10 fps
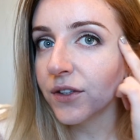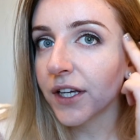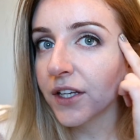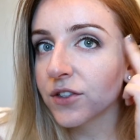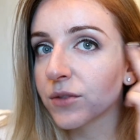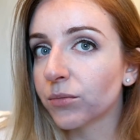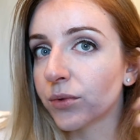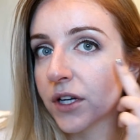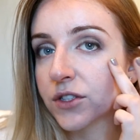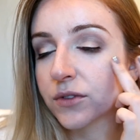you can't use a
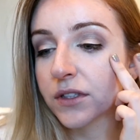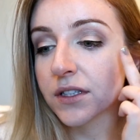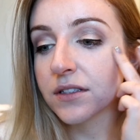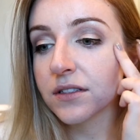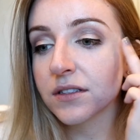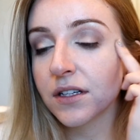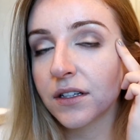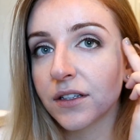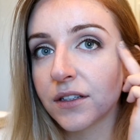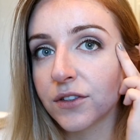brush with this.
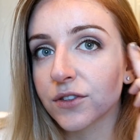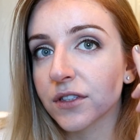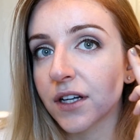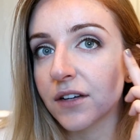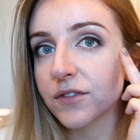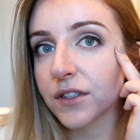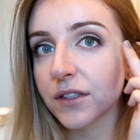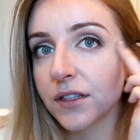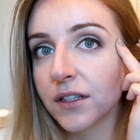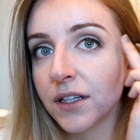You're just gonna have
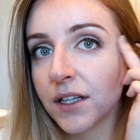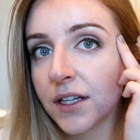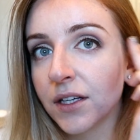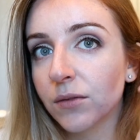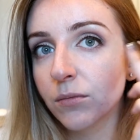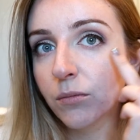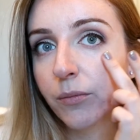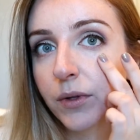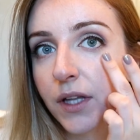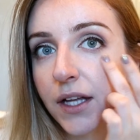to
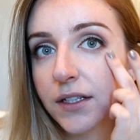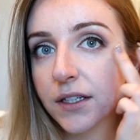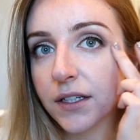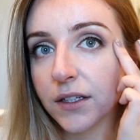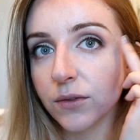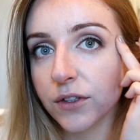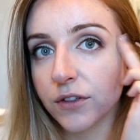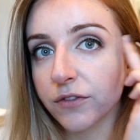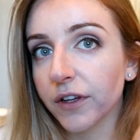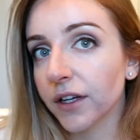blend it in with
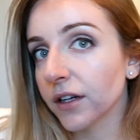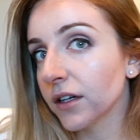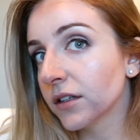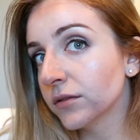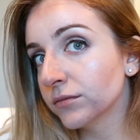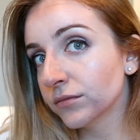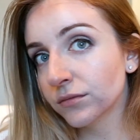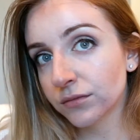your finger.